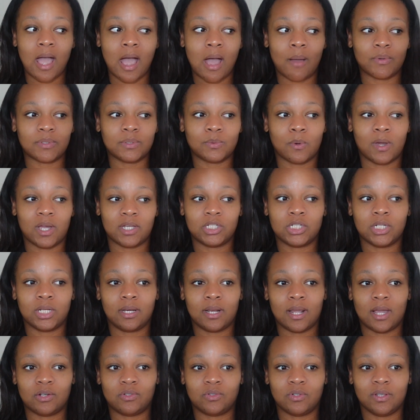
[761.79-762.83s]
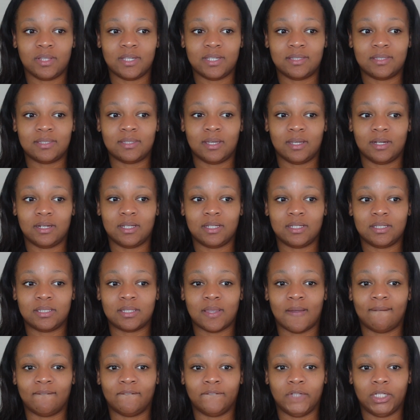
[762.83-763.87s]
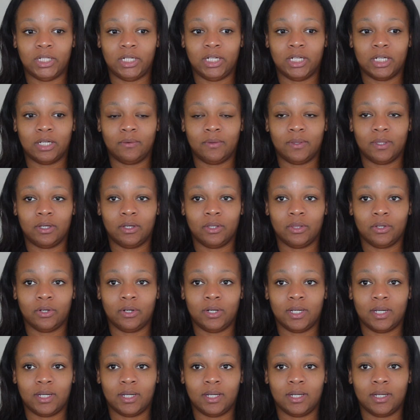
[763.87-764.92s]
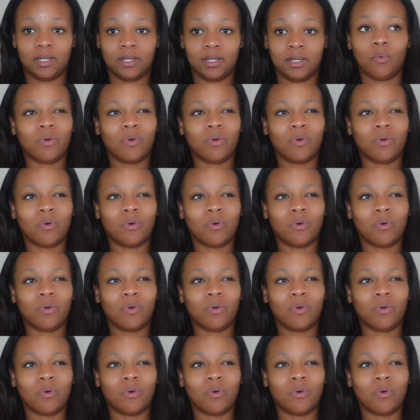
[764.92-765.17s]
I was watching Naturally Sunny's video the other day,